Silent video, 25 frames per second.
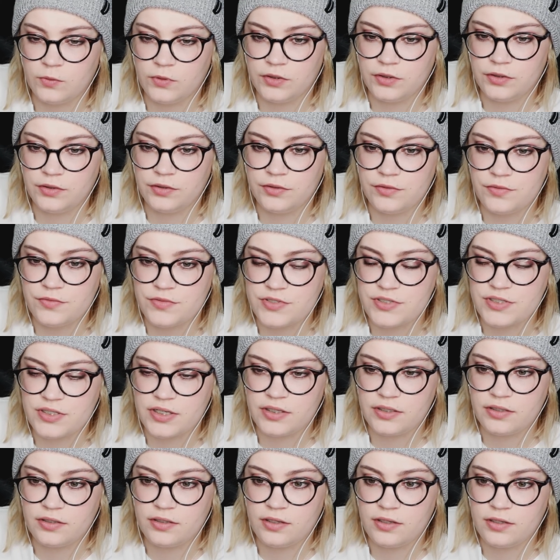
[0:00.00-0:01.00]
one who
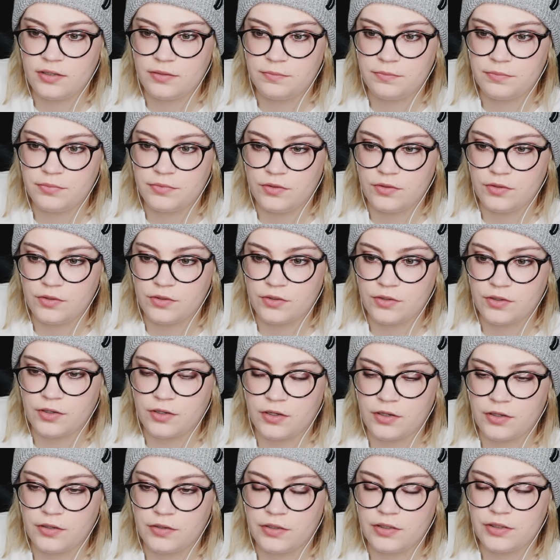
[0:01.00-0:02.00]
set up your
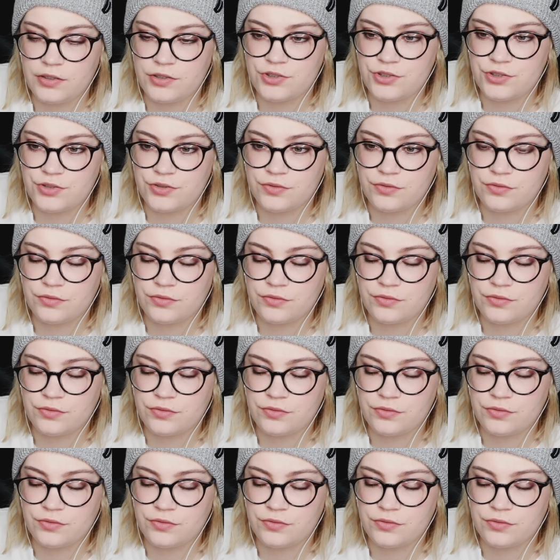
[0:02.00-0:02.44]
car crash.